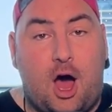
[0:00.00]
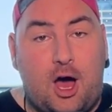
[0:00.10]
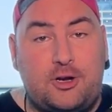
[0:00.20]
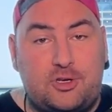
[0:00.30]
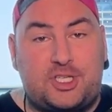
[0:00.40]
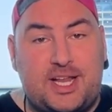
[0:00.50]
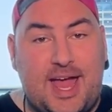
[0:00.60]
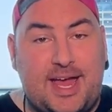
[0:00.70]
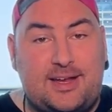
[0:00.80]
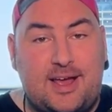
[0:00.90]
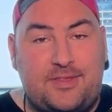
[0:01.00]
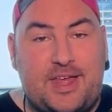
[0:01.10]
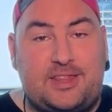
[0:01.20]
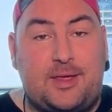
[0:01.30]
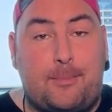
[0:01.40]
Understand
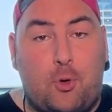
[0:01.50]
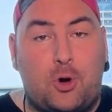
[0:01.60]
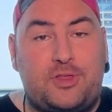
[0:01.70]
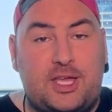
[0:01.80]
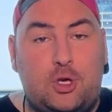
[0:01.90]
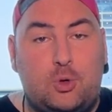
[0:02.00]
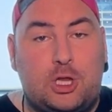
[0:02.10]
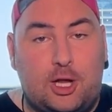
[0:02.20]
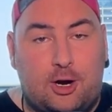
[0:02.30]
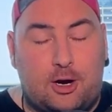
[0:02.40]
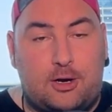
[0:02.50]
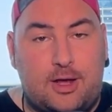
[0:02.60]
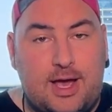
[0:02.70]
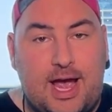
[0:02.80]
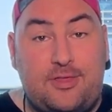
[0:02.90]
that the more that you learn
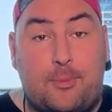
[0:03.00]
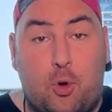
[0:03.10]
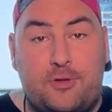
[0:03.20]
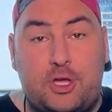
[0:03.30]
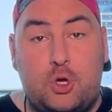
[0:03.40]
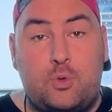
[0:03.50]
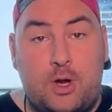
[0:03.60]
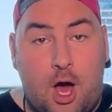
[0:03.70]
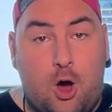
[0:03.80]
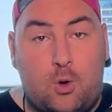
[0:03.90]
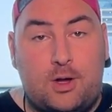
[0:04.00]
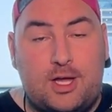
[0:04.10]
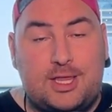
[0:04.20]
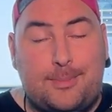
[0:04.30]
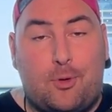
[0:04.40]
and the more that you know,
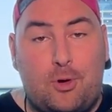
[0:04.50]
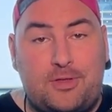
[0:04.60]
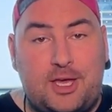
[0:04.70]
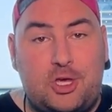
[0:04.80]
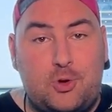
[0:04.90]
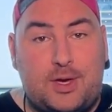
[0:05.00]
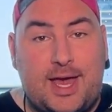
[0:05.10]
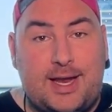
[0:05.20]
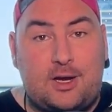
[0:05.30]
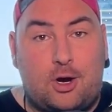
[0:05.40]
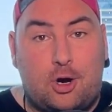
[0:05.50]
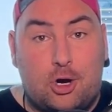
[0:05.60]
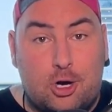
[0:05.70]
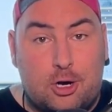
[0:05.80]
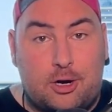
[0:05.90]
the more that you can
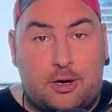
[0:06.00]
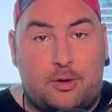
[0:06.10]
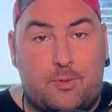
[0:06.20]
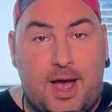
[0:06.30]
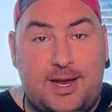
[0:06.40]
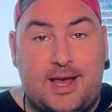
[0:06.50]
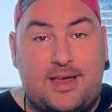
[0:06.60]
earn, right?